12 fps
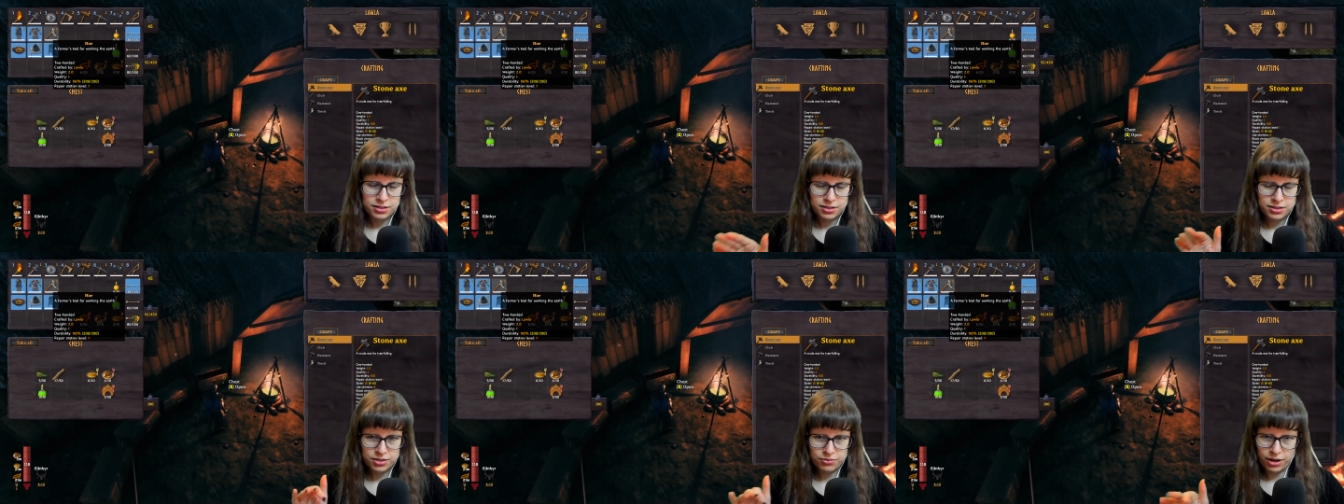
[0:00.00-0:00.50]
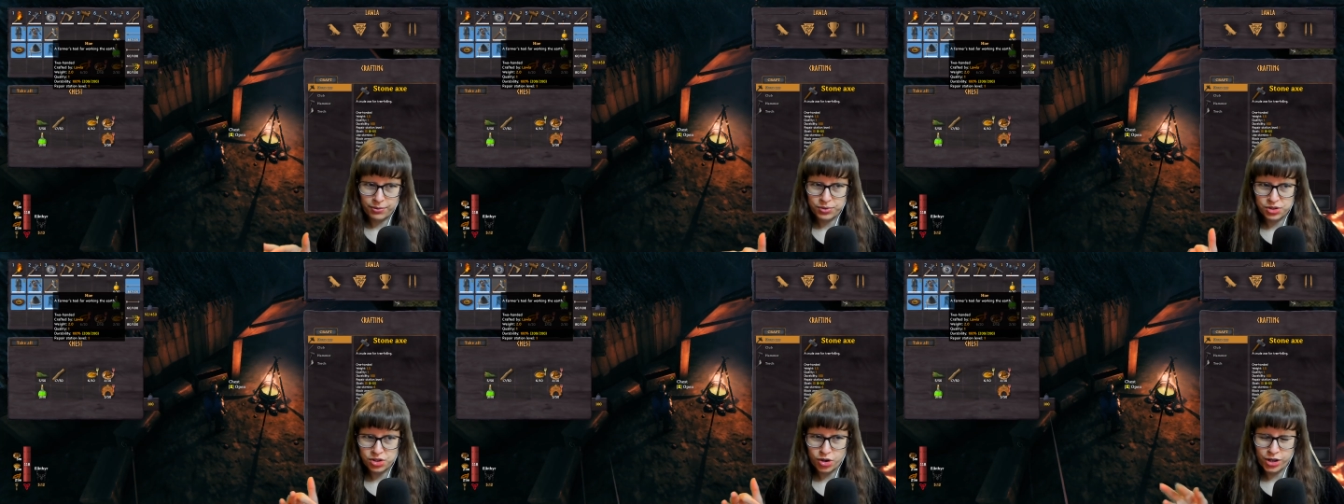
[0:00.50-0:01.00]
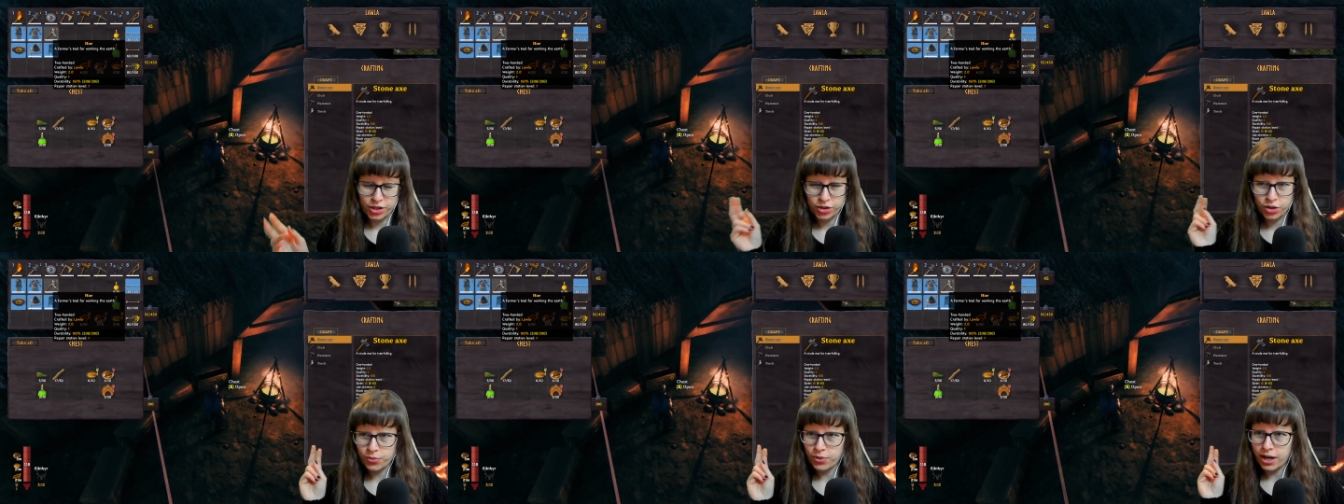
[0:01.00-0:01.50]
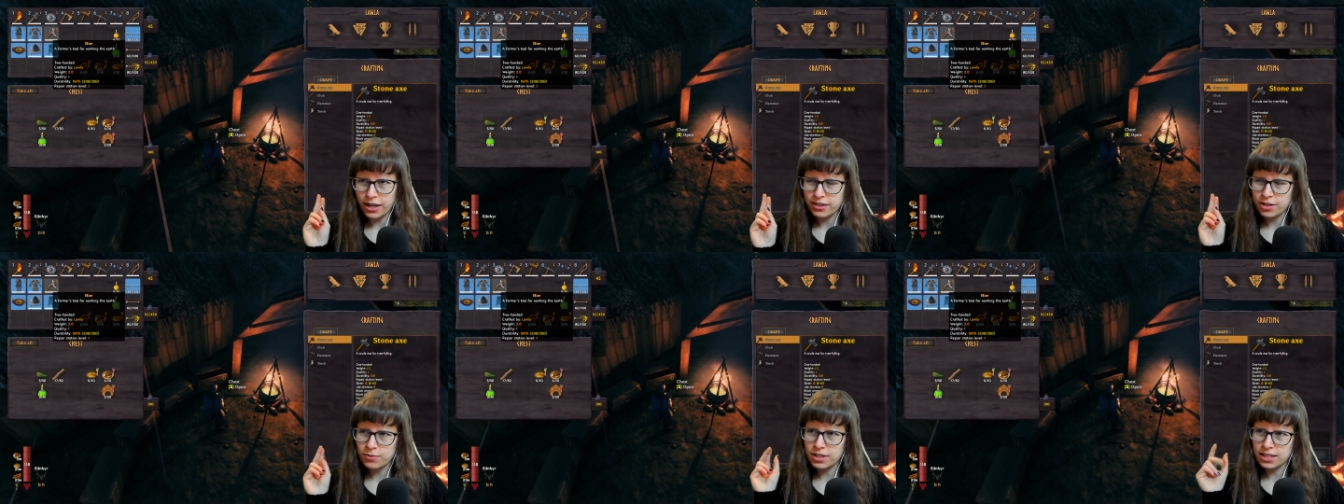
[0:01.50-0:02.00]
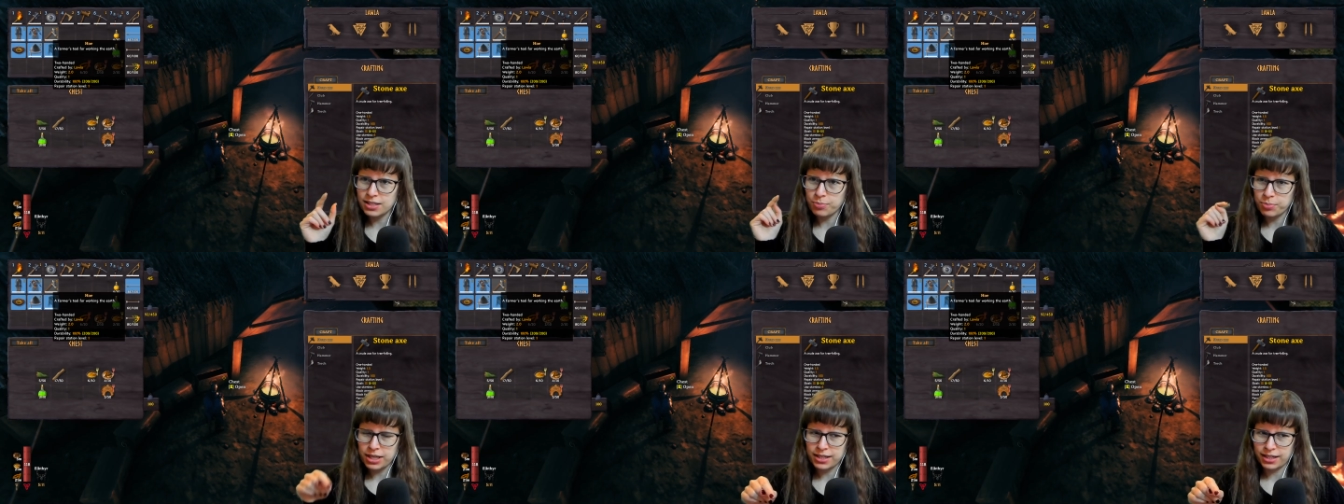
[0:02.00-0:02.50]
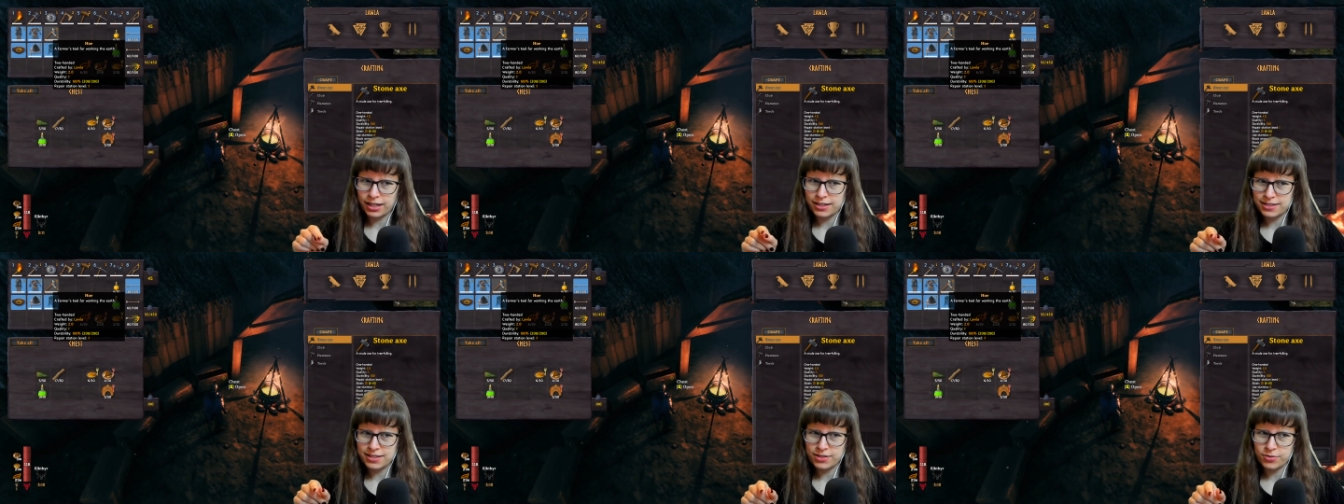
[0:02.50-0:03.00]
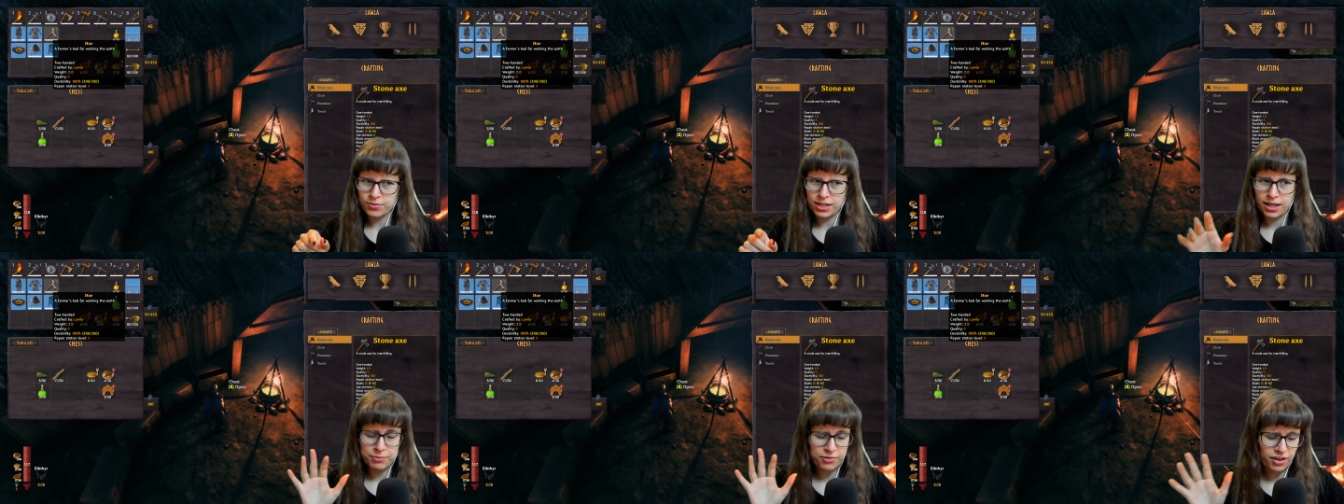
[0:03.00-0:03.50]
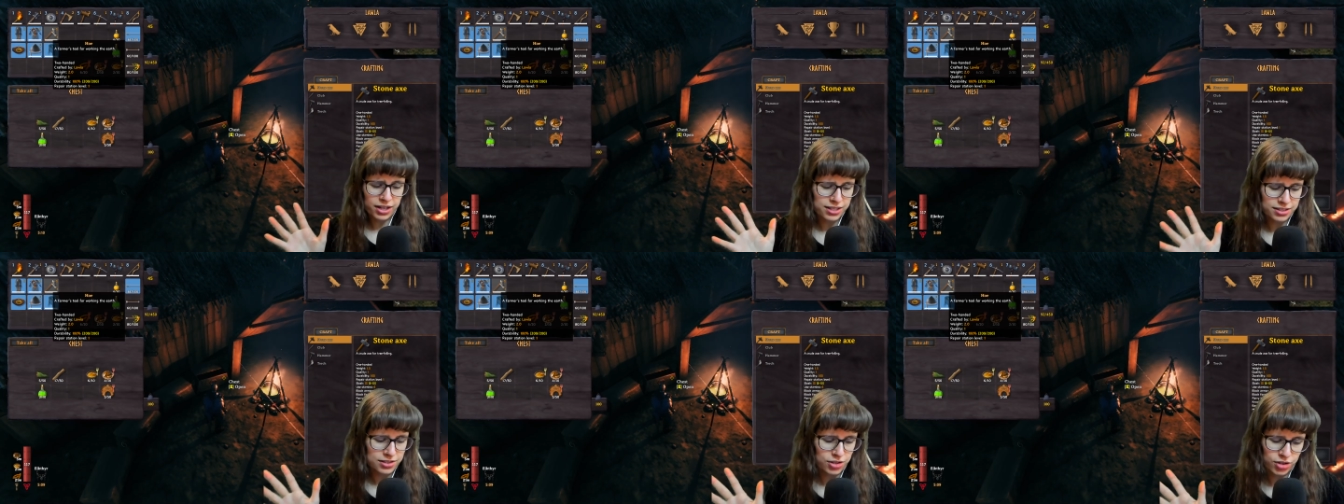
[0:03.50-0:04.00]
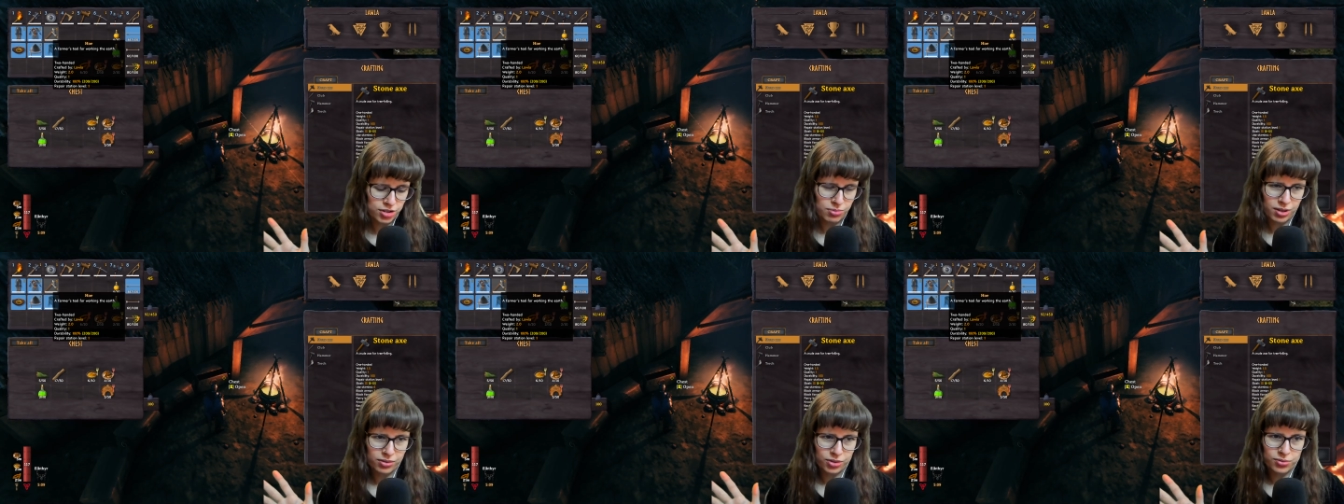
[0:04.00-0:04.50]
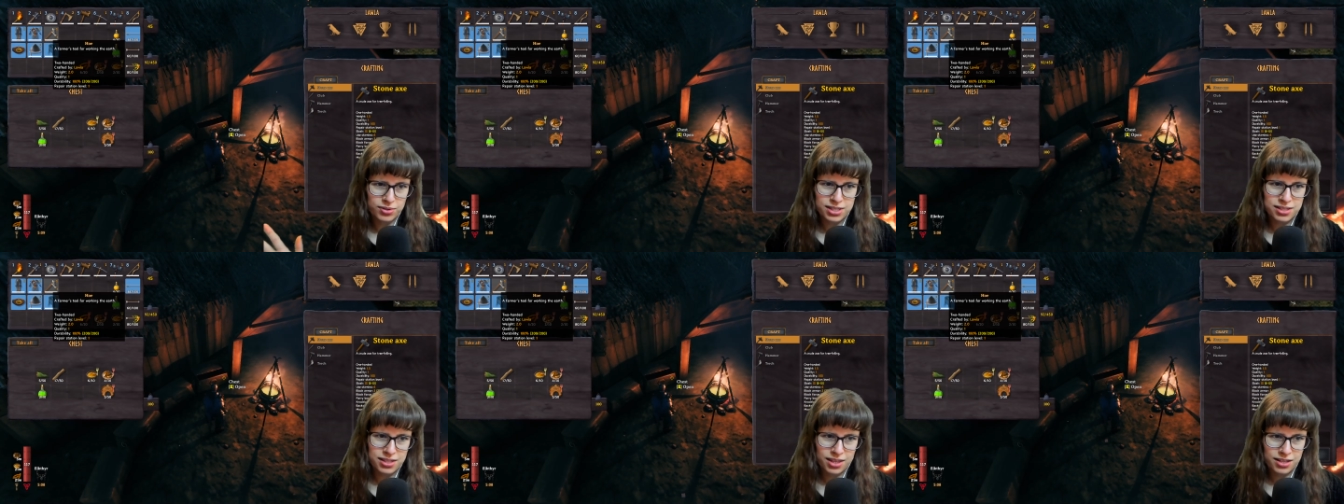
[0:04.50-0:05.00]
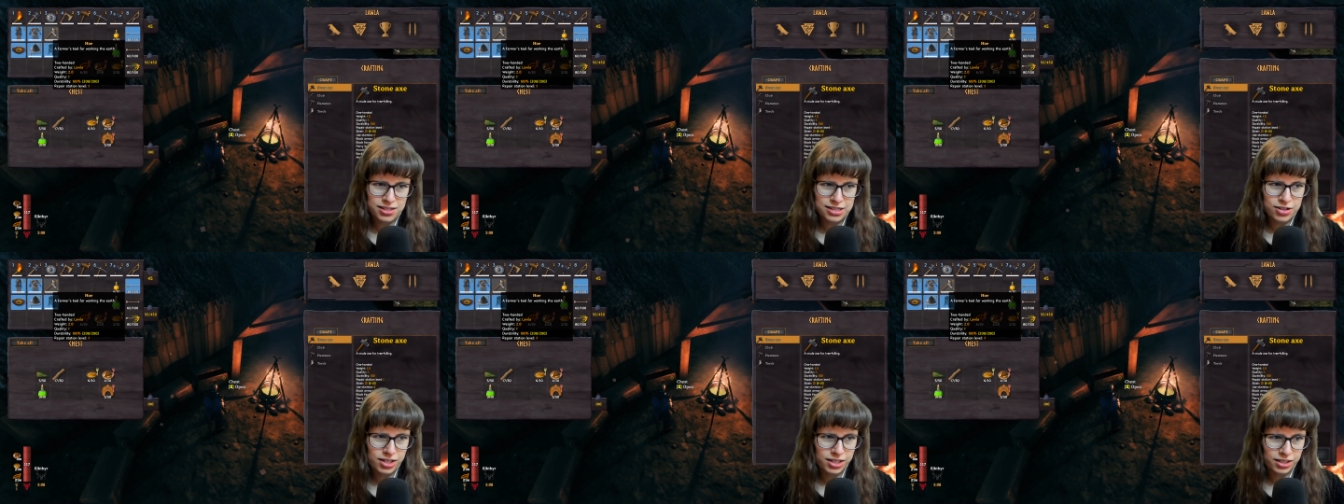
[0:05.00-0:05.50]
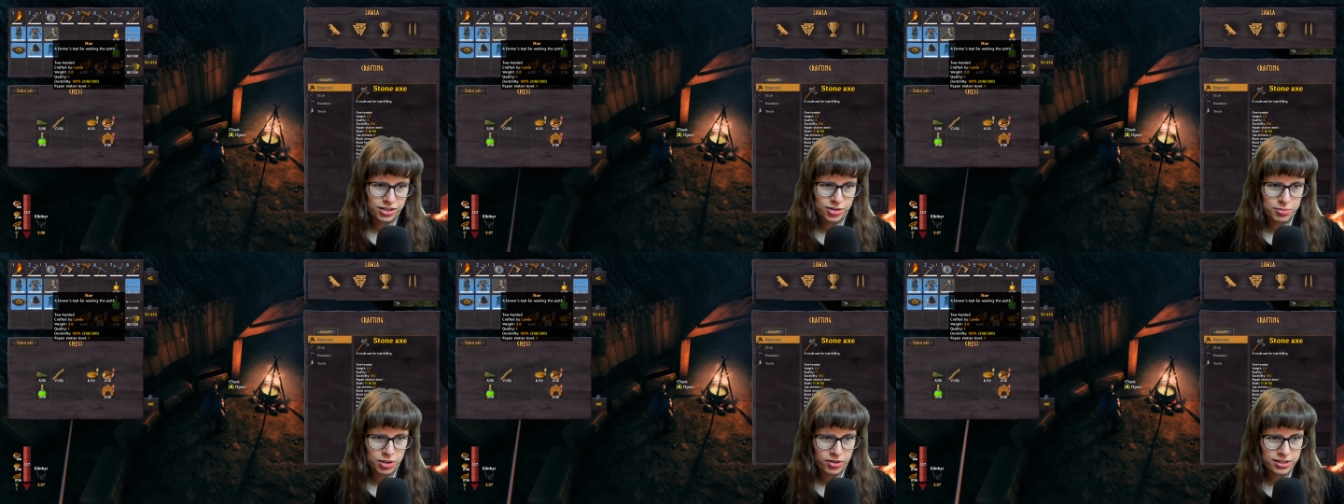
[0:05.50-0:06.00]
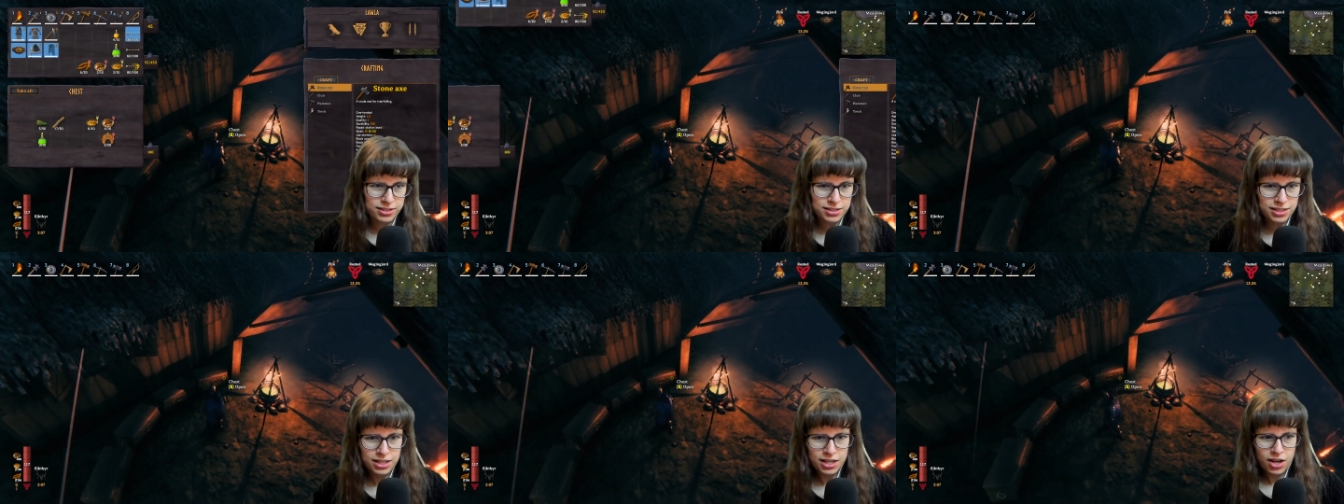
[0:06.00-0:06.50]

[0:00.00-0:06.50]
surround the Surtling. Though I think we need to pickaxe it, don't we? I'm very concerned about going to see that Surtling, I gotta be honest.